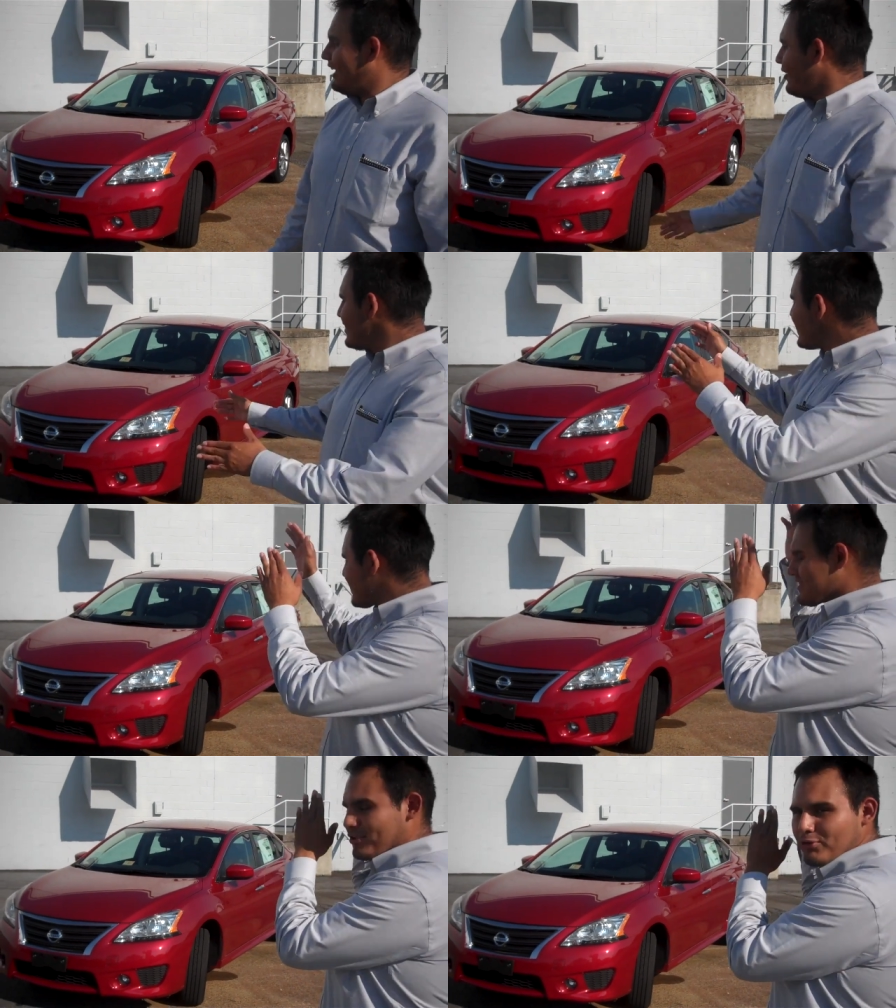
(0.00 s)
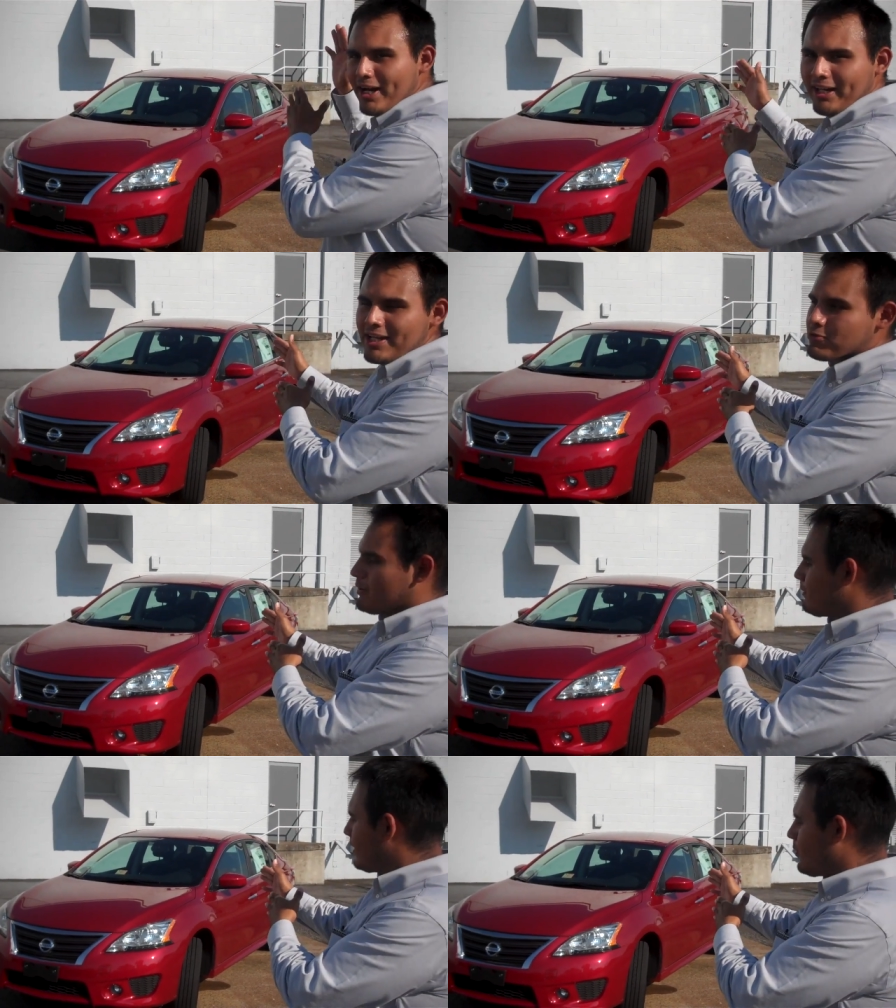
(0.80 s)
Now this is a great
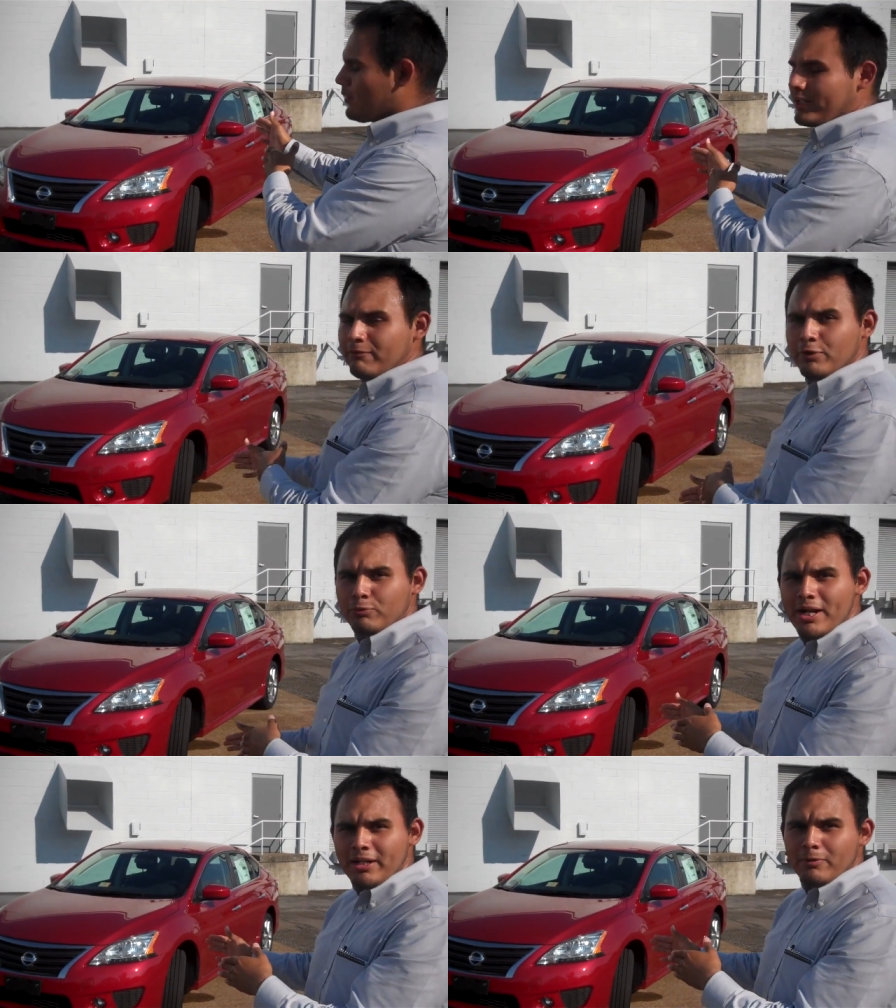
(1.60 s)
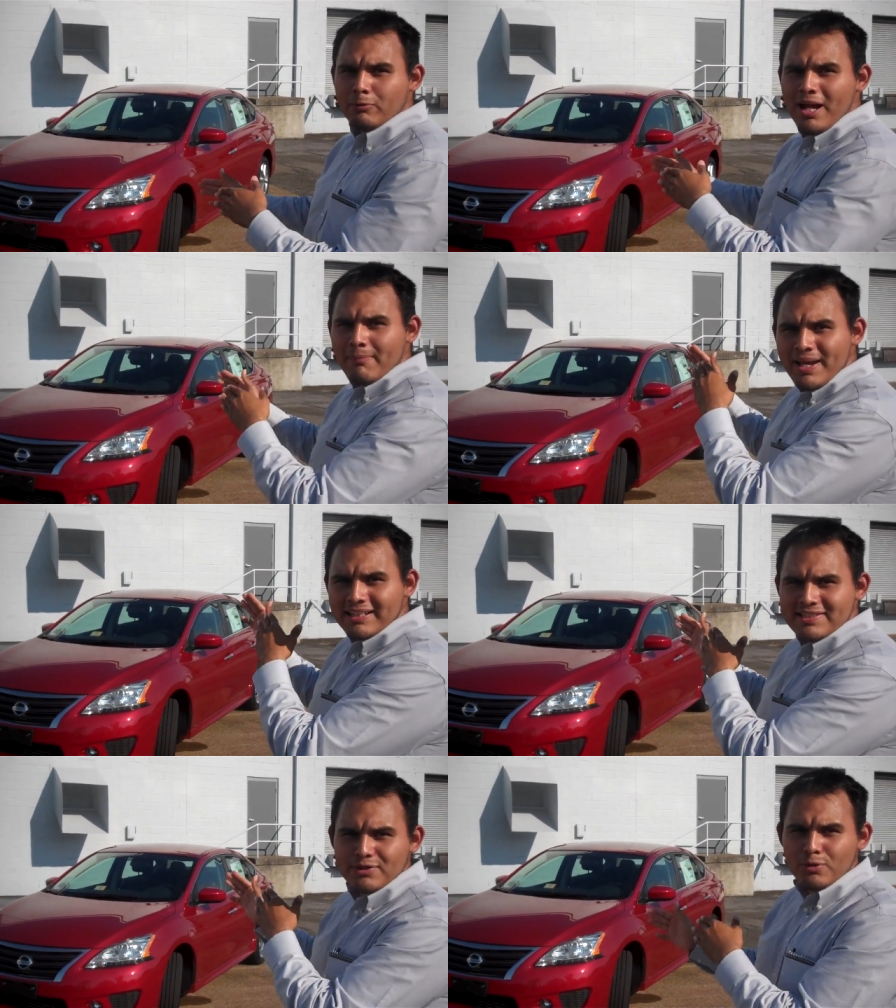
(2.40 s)
entry vehicle, and if you're ready to ride
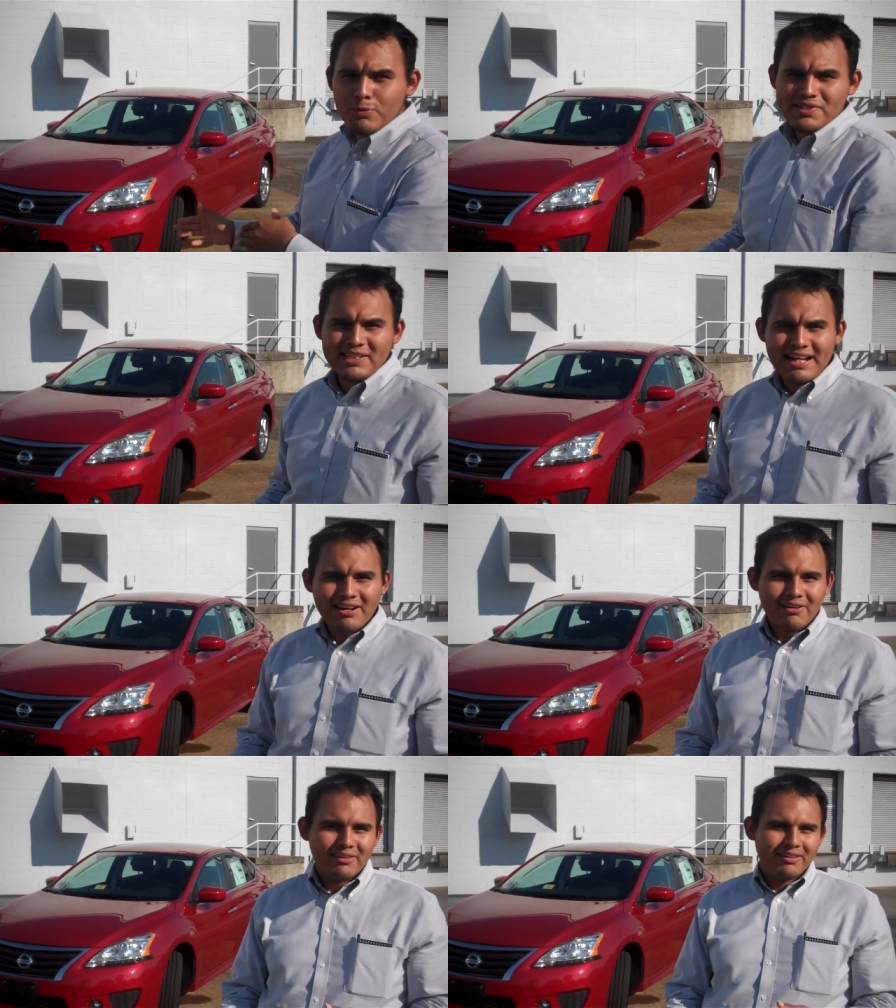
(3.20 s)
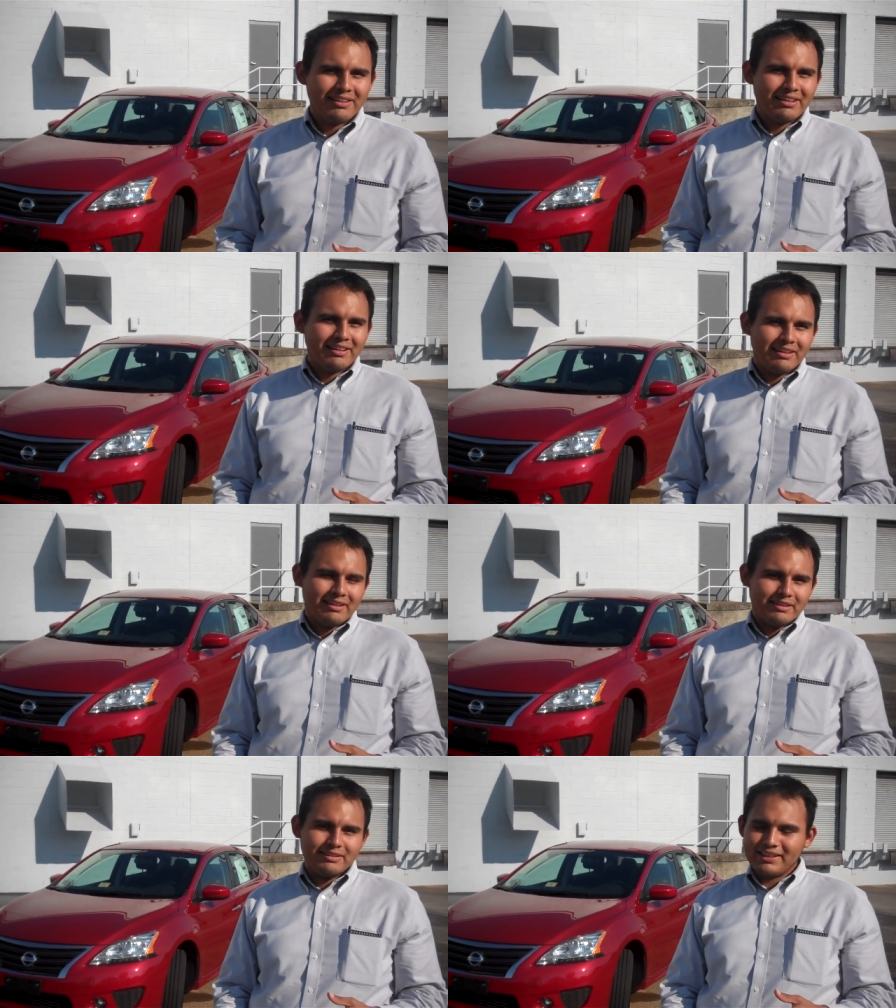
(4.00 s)
back to school with style,
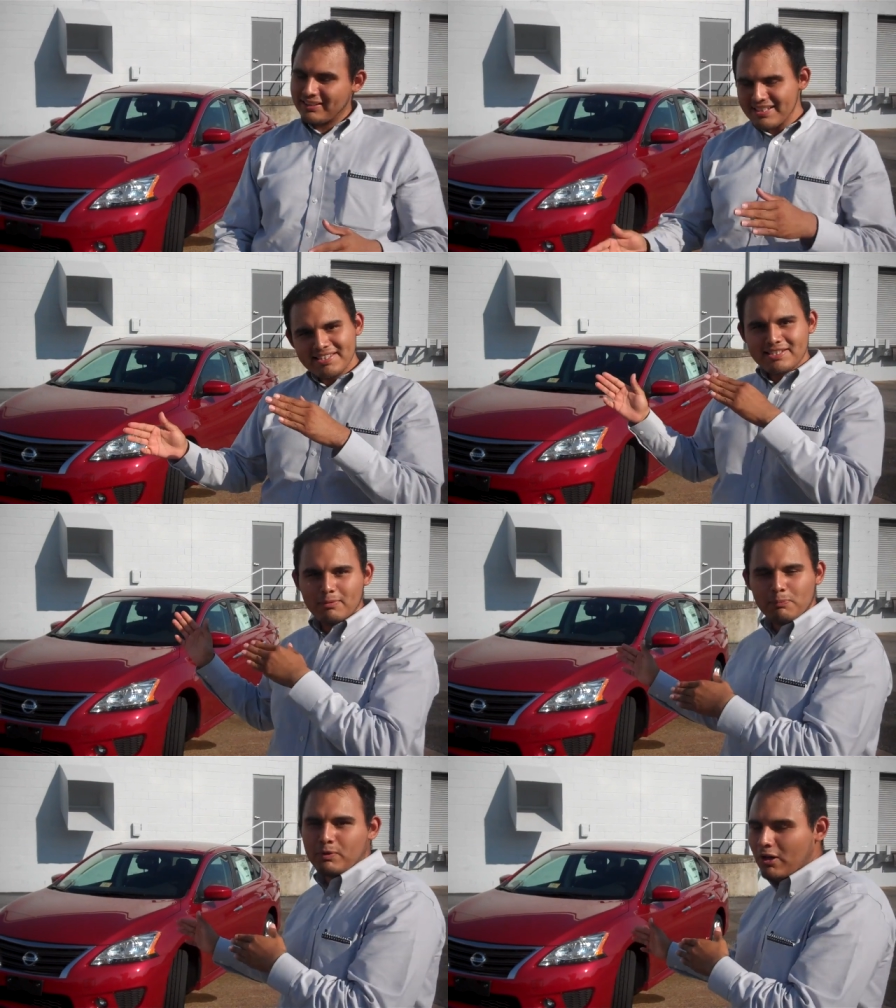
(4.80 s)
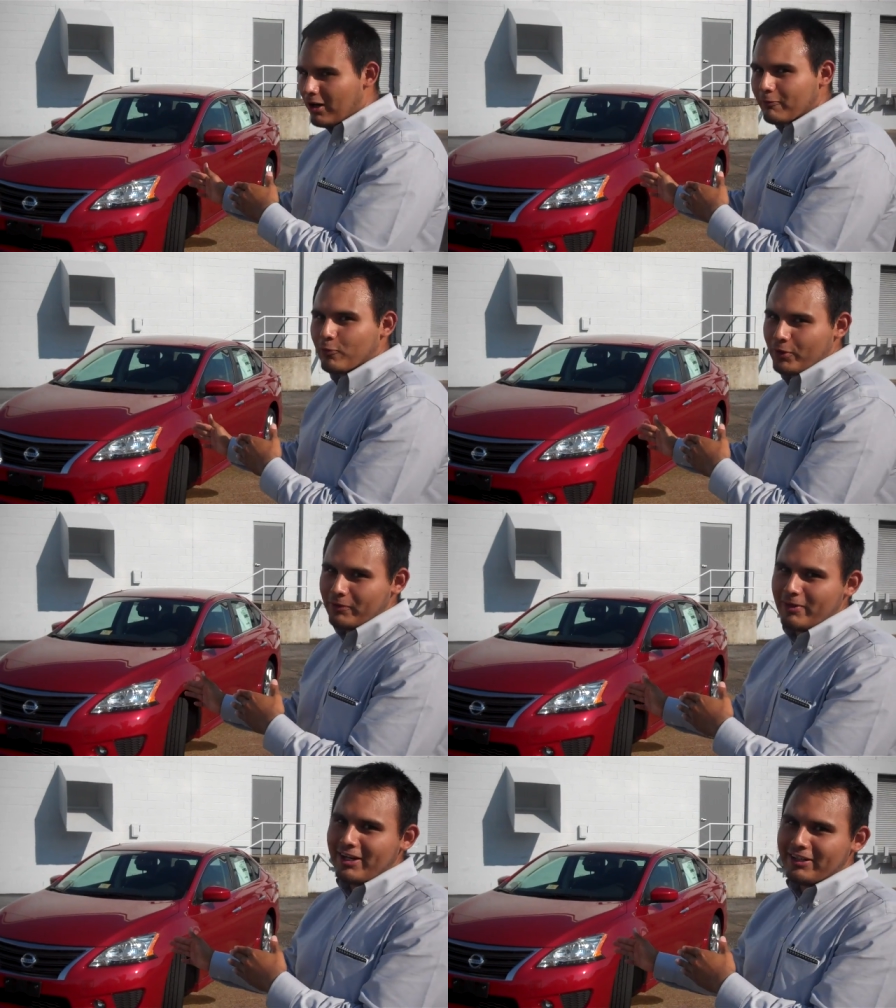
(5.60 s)
then this is the car for you
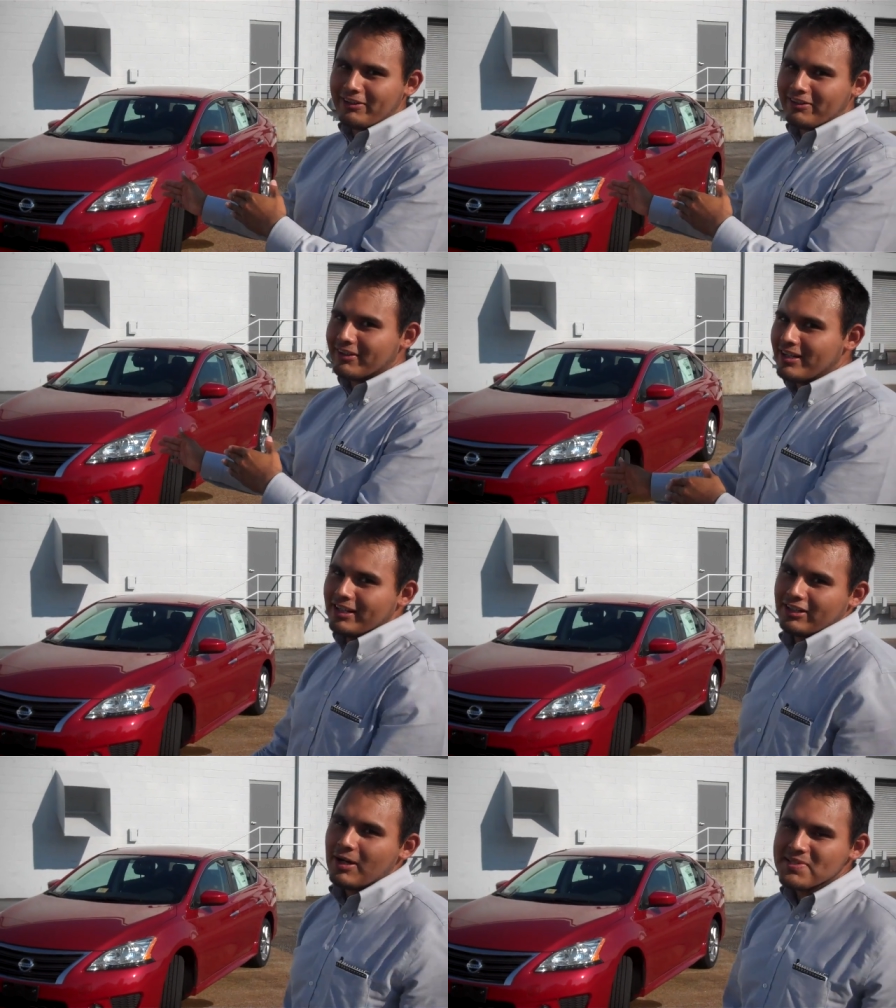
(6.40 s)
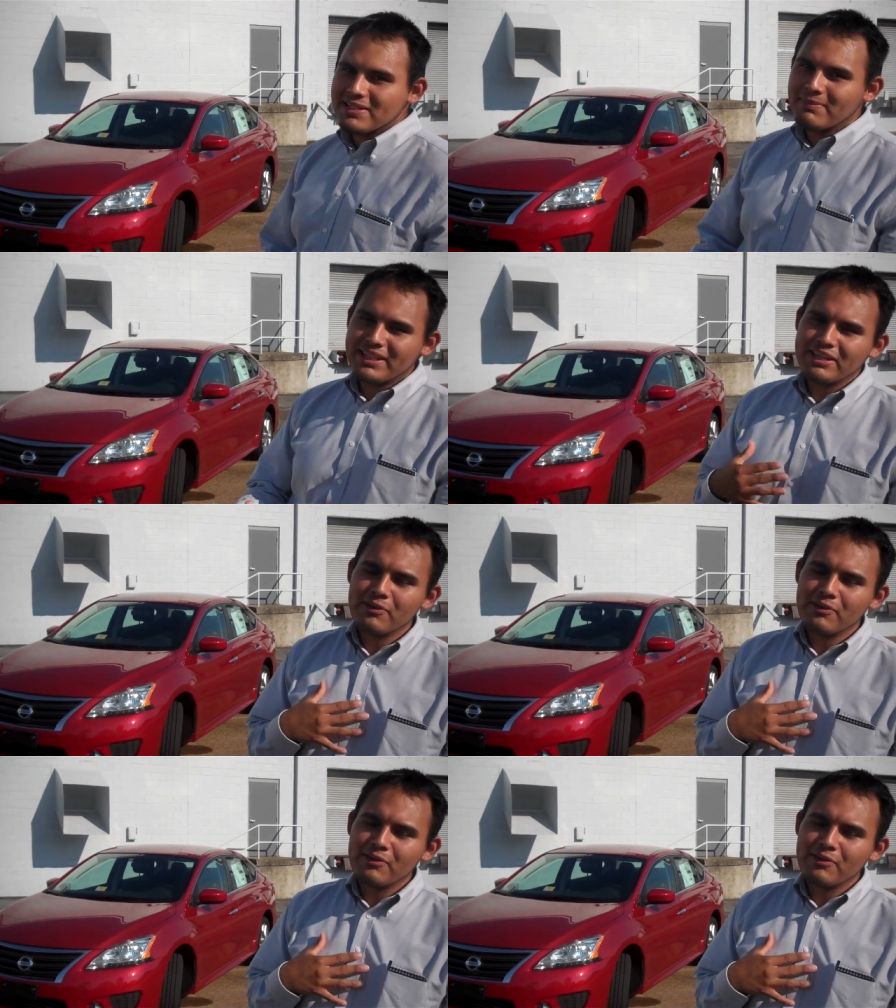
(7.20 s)
right here. Come see me,